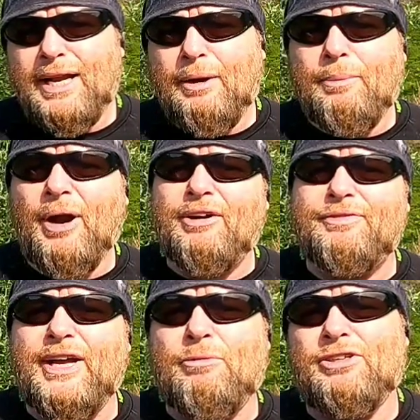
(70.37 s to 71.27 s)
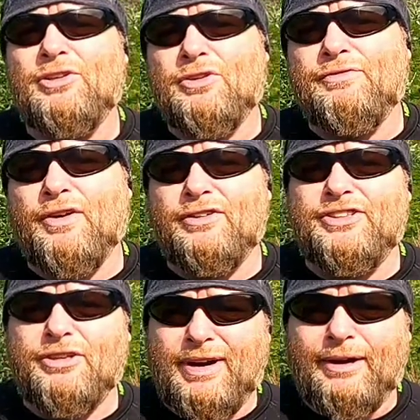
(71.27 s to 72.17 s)
Now, apart from that, what you're looking for
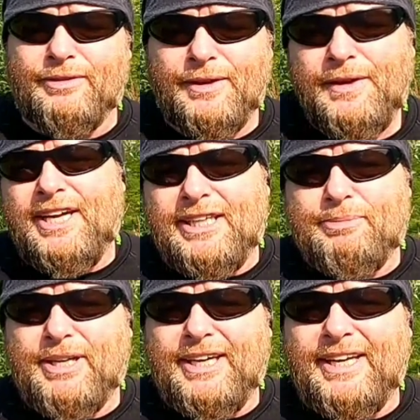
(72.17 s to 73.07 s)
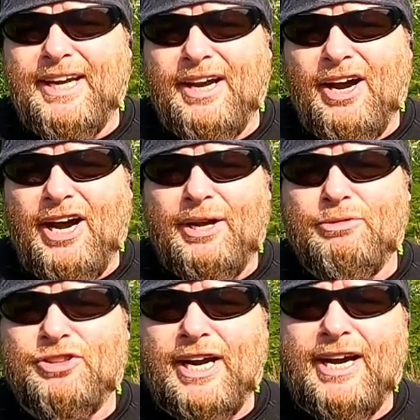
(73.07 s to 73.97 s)
is the ground. In the beginning,
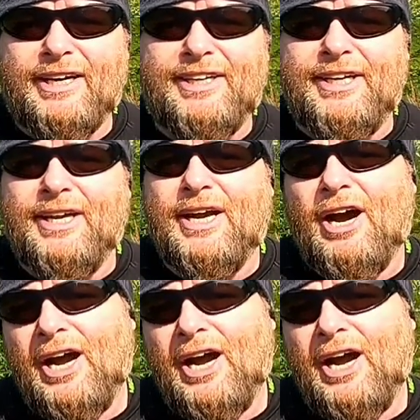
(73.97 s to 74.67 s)
I was targeting